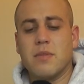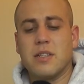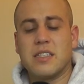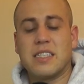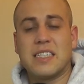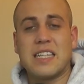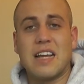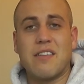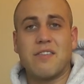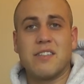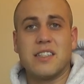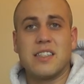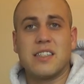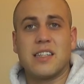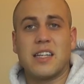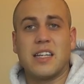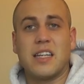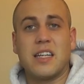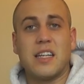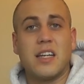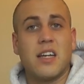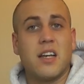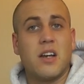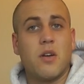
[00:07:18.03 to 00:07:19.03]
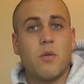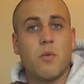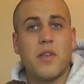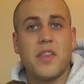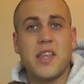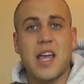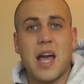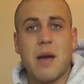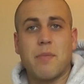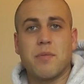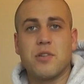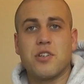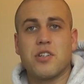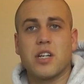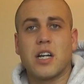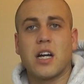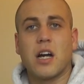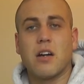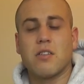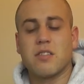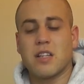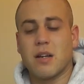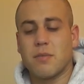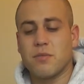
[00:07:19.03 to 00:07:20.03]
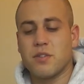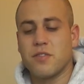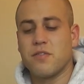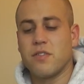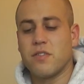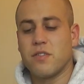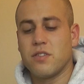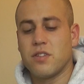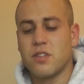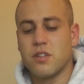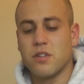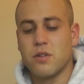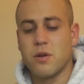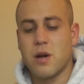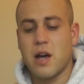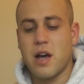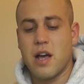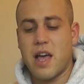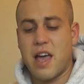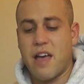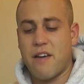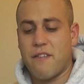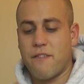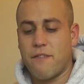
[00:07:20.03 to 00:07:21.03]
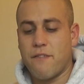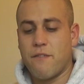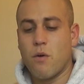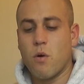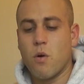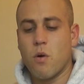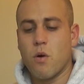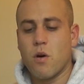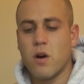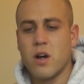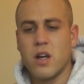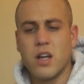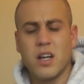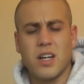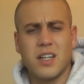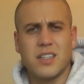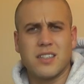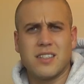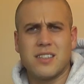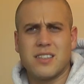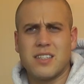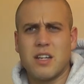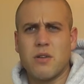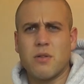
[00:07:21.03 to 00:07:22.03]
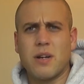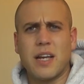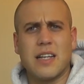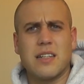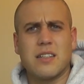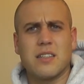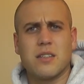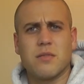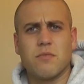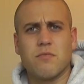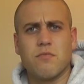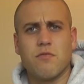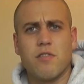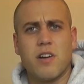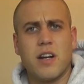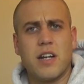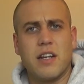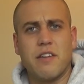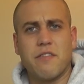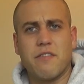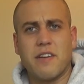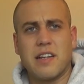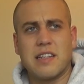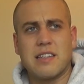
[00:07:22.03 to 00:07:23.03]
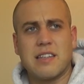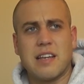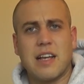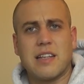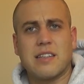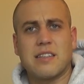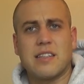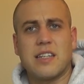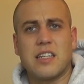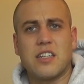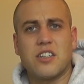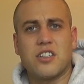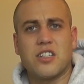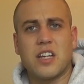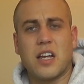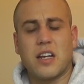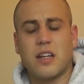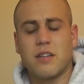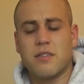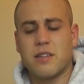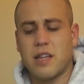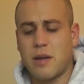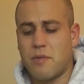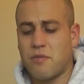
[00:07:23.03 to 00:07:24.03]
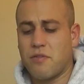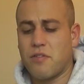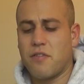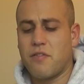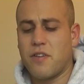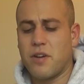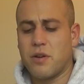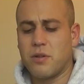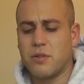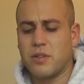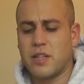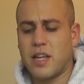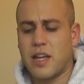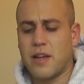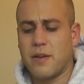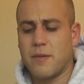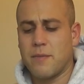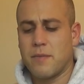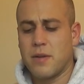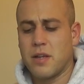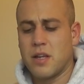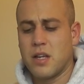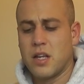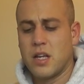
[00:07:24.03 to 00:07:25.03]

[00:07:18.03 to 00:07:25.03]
70 when the aperture goes up to f4, and still getting some really fantastic shallow depth of field there.